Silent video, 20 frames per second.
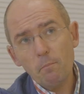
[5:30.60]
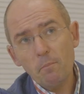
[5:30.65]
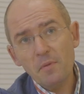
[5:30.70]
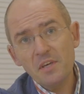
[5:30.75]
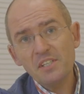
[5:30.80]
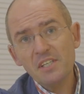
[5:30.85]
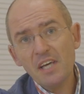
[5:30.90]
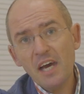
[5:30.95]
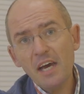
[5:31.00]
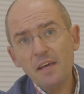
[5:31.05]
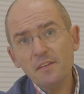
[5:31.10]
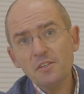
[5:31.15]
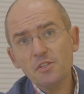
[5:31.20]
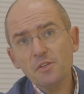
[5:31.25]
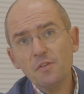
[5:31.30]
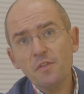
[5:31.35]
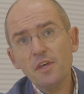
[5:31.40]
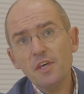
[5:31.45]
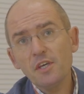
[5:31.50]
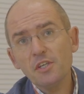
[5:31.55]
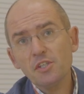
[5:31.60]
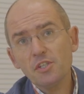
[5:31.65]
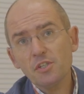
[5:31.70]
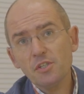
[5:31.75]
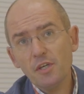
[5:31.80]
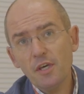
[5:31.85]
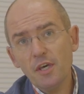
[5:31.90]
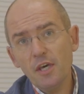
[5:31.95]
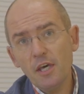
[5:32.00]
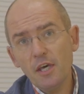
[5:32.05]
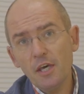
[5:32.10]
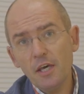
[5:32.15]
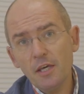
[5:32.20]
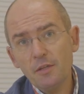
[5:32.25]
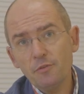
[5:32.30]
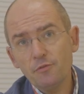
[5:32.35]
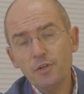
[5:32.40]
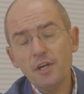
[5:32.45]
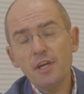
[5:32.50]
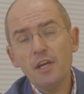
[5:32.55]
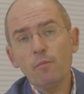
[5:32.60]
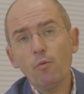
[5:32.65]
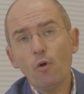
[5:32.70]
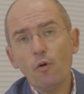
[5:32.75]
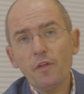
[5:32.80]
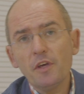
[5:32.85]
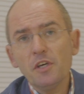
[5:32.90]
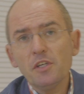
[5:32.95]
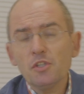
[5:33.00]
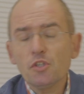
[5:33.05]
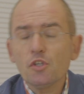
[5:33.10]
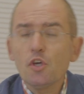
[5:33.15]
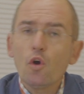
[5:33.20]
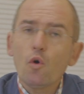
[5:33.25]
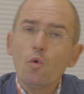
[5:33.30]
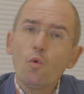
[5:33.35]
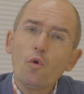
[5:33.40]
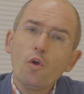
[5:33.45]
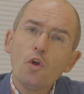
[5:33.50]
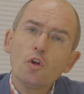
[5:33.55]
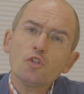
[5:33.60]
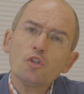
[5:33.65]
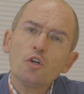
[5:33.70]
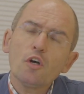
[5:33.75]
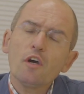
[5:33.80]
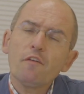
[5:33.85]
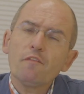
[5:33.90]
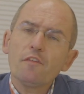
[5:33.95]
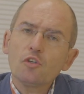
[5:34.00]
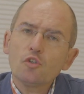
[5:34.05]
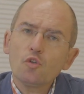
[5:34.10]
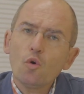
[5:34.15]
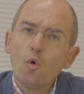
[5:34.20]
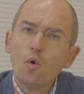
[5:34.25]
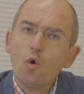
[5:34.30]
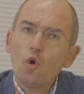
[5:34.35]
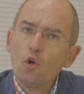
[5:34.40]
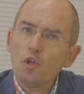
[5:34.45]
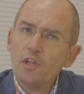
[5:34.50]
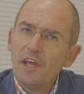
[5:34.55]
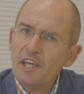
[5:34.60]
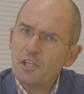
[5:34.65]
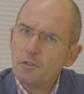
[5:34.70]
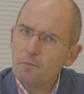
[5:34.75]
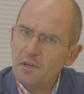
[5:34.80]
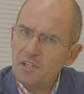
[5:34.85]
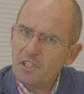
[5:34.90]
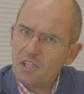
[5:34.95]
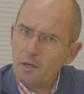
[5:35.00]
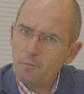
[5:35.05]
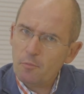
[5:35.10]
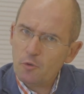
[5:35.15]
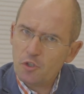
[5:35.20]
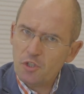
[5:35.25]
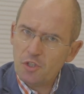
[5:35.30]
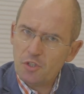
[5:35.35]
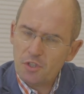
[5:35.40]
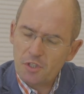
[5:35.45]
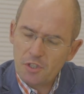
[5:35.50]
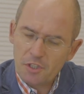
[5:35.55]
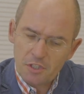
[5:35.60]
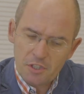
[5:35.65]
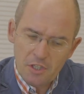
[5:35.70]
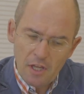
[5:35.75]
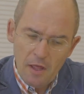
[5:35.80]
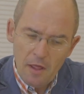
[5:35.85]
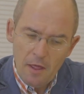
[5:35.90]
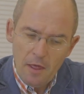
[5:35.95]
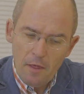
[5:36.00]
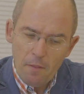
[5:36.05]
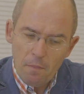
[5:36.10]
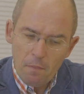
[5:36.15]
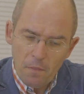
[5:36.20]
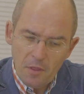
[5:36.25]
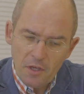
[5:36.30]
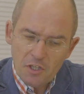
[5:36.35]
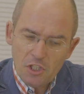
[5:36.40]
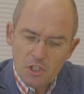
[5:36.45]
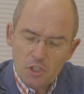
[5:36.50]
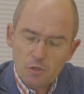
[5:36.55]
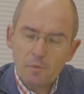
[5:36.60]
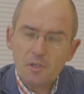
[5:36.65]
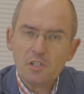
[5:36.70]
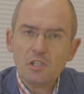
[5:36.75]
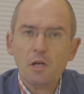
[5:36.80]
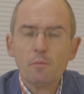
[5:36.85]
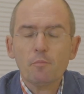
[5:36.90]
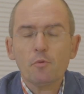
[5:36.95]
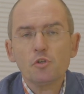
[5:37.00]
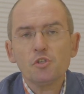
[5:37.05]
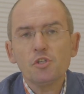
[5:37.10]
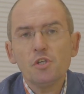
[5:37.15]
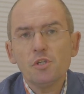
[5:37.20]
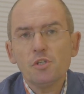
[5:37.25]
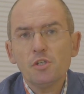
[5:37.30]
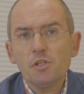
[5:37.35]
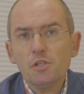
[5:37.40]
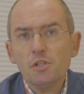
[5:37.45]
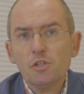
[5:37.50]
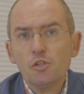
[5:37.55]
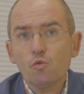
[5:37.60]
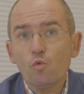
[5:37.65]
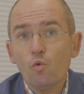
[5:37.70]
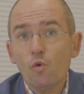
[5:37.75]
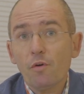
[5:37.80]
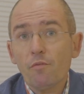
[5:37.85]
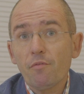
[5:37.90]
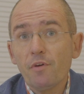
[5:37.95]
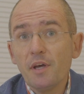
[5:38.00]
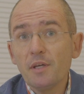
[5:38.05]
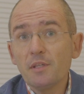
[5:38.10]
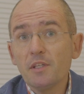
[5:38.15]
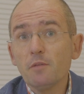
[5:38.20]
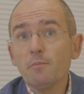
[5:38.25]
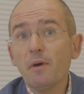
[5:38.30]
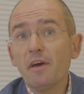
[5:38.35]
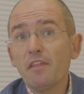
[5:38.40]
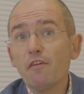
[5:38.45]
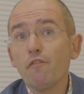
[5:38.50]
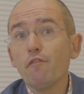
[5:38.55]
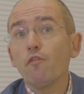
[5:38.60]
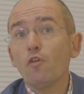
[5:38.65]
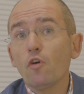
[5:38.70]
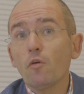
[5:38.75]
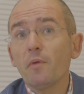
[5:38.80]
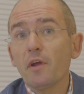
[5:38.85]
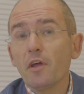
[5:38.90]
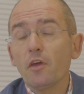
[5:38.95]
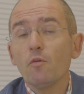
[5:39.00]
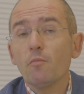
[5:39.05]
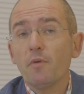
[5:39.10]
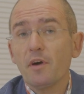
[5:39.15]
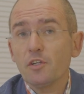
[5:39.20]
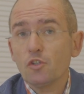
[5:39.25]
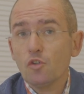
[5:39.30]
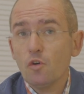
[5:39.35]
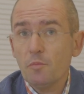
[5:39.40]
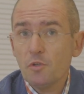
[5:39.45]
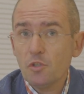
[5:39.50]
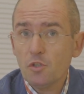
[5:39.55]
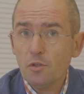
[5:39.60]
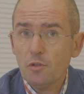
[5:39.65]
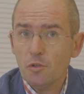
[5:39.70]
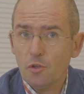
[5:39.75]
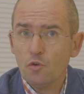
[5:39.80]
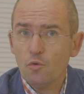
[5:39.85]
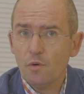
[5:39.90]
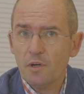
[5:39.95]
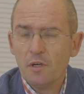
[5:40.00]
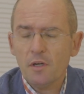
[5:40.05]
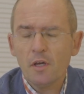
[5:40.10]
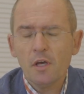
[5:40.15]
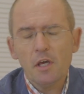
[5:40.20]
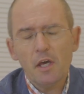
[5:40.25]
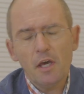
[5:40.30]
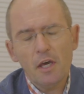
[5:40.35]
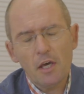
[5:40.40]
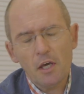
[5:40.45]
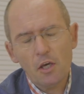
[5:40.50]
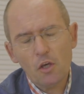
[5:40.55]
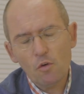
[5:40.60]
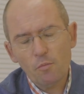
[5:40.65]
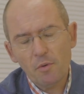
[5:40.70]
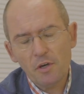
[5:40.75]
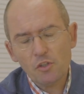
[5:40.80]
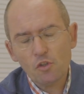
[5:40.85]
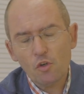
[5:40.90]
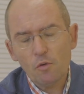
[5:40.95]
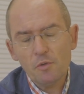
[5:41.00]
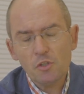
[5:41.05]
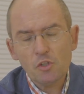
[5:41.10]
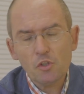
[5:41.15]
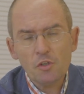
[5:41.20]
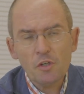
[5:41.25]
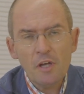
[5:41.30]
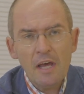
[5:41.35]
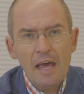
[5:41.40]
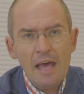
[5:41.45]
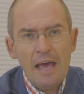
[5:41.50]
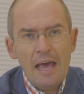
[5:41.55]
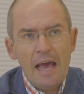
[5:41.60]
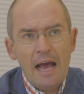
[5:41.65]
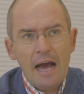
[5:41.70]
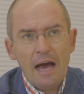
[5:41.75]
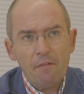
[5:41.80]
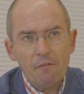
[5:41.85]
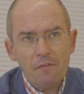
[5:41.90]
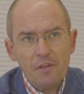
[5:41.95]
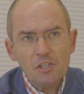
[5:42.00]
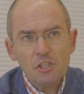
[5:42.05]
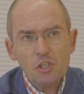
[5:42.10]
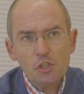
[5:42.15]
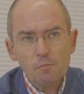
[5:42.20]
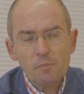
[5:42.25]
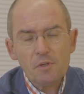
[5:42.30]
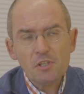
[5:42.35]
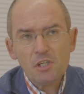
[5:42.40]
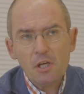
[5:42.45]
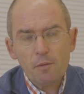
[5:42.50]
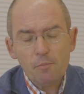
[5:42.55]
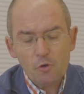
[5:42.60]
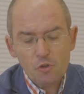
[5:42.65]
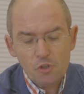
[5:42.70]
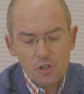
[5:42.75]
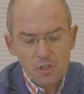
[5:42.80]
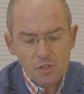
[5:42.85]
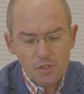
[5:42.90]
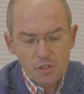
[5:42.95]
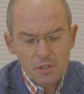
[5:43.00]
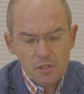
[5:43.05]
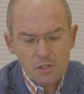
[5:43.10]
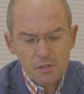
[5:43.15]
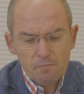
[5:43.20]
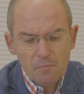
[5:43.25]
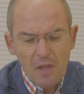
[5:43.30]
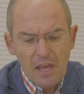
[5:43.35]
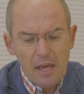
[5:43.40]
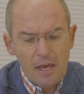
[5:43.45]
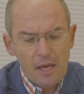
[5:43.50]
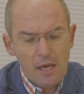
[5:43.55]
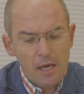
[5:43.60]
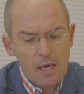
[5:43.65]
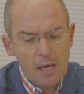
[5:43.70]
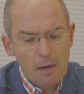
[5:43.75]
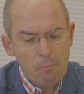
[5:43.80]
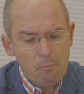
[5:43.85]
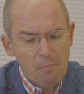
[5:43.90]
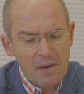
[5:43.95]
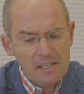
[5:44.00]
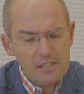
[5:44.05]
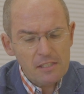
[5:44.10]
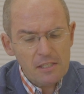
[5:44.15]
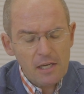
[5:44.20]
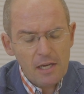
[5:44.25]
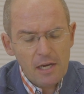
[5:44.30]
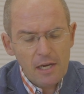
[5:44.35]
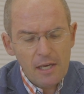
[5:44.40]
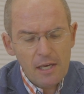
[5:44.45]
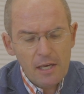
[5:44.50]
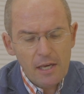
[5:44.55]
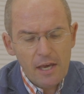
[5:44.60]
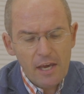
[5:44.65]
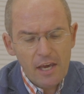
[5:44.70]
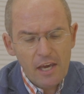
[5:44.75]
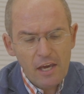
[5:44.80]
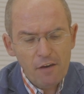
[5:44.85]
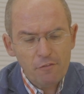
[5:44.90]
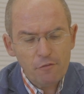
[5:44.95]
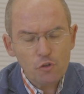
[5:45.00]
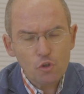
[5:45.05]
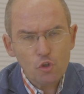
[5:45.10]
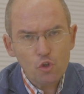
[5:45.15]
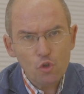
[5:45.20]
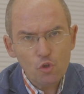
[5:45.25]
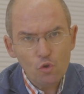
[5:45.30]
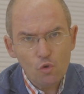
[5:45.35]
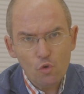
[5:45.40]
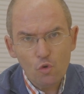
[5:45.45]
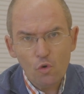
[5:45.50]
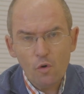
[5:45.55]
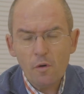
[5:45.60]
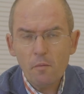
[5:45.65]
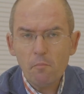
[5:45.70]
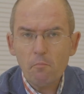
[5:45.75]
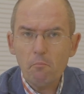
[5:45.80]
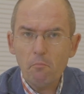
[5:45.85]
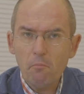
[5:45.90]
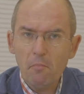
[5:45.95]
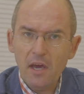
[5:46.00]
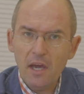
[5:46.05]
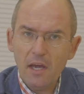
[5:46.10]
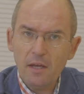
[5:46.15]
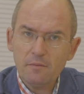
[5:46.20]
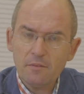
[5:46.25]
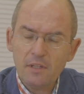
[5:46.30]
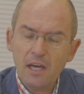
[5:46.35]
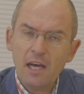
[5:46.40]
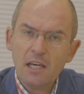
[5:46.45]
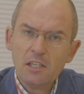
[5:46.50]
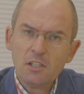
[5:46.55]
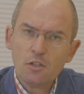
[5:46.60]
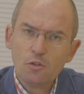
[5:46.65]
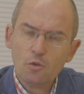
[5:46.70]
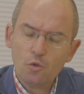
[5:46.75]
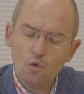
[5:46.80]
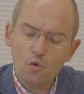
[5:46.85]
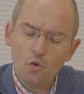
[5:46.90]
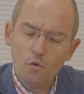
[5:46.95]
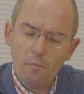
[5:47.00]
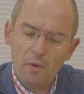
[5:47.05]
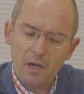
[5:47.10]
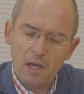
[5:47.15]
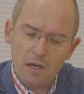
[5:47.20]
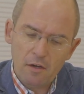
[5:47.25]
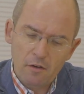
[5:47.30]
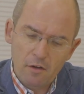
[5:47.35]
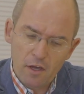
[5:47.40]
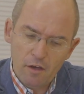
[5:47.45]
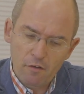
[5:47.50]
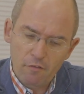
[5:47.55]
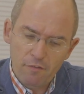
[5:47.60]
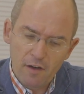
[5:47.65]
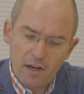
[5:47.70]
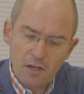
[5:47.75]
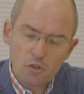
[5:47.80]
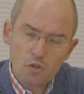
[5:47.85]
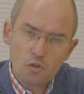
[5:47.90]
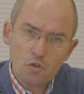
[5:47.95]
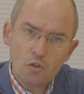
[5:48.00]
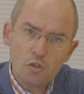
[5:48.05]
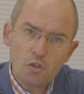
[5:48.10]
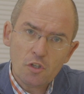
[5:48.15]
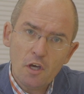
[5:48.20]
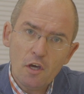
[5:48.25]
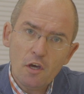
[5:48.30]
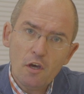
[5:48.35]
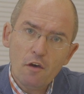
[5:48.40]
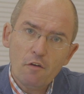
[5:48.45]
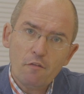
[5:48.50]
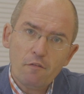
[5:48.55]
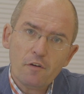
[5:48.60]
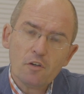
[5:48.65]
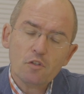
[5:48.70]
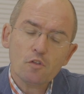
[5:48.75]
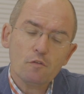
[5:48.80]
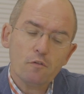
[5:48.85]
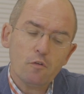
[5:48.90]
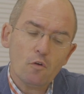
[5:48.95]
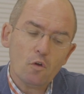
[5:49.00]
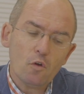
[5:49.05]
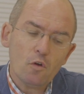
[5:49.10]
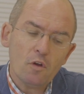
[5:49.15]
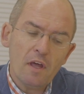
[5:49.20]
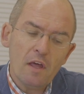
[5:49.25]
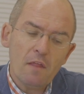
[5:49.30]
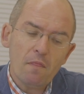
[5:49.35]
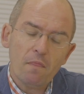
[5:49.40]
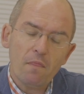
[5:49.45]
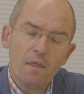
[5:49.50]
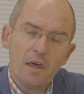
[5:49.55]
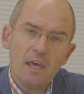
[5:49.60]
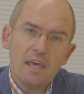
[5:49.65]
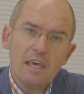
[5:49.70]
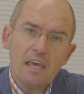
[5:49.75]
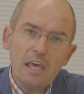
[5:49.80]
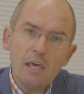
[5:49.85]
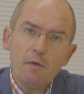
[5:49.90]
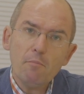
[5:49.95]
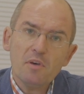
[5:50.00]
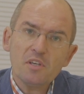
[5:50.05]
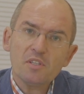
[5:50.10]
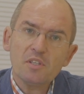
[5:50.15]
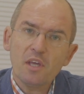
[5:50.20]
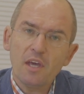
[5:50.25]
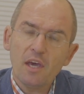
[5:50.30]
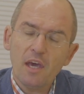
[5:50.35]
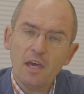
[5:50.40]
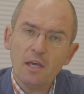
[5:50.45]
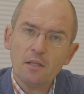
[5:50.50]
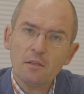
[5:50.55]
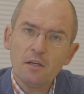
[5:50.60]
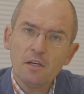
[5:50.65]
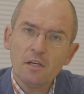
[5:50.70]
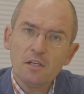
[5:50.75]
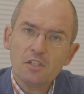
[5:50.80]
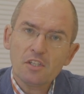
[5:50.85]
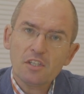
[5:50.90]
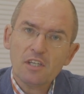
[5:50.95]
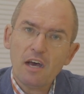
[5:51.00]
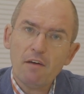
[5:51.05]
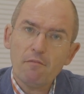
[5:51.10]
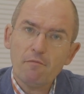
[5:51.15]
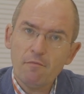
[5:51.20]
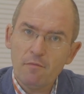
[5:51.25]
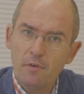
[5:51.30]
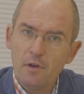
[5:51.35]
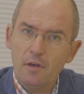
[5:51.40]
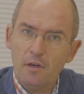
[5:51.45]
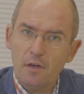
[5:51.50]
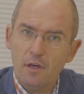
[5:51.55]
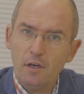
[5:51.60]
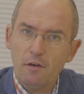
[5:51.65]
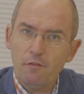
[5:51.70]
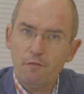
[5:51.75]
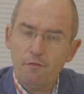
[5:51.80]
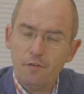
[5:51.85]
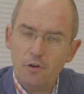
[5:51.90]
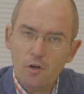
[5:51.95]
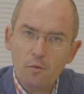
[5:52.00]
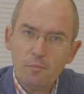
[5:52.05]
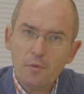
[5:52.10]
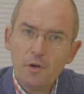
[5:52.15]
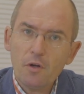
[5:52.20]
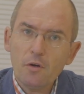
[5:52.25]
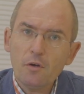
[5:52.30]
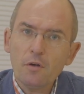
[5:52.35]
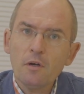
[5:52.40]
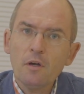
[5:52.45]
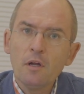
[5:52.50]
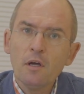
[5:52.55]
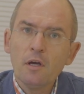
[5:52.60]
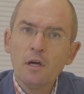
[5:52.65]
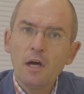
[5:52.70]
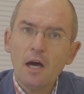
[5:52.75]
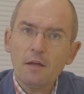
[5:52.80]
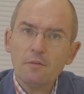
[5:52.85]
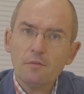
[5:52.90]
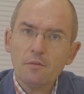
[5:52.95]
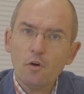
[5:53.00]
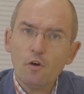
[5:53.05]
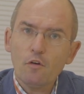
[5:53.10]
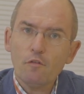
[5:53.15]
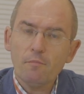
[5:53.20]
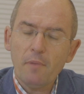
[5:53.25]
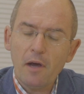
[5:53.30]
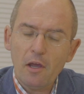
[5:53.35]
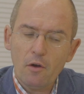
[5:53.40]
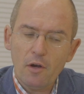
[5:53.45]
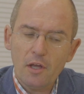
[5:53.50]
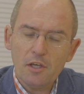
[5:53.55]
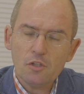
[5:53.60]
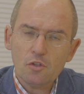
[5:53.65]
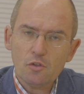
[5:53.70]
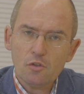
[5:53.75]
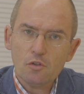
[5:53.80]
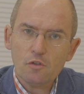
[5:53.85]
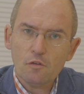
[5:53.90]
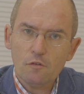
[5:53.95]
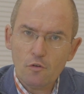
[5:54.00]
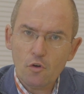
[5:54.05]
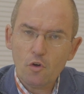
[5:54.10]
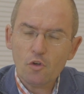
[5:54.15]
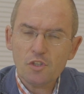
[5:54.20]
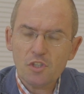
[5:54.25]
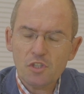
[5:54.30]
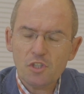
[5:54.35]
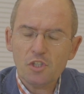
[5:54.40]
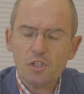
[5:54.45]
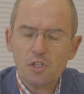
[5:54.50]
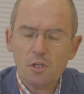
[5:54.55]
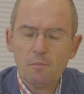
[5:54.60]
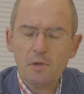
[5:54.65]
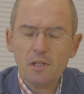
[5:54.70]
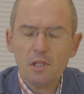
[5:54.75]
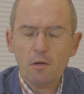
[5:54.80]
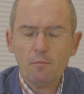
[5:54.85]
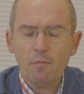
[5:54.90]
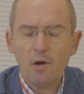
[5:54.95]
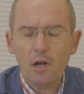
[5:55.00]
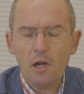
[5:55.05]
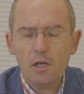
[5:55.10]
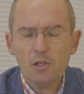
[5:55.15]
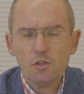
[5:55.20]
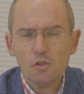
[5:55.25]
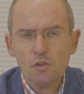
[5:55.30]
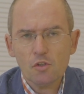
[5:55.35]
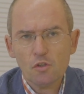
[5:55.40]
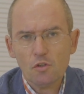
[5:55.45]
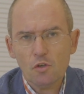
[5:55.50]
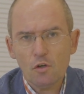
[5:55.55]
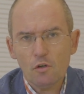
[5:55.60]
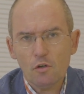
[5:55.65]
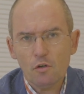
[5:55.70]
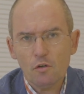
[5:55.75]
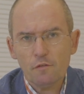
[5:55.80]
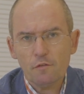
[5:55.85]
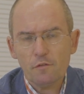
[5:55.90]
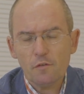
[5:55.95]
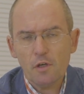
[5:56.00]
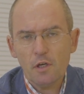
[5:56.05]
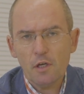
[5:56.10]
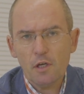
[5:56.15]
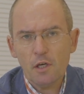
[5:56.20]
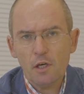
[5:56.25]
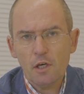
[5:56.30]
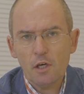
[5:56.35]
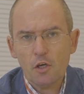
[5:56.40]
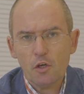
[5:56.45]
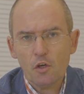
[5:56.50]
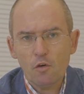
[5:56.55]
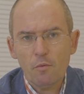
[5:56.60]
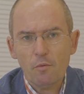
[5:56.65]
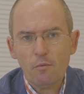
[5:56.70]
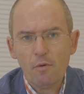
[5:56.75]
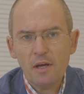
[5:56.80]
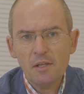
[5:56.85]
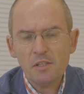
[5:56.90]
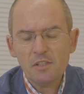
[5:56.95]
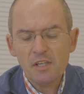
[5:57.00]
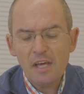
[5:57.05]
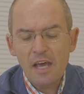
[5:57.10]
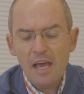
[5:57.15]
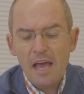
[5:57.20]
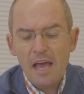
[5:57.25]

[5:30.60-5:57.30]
besides these treaty bodies, we also have the so-called special procedures. These special procedures were created by the former Human Rights Commission, UN Human Rights Commission, and these special procedures basically have two main tasks, two main functions. First of all, they investigate some phenomenon and of violations, of gross and systematic violations of human rights,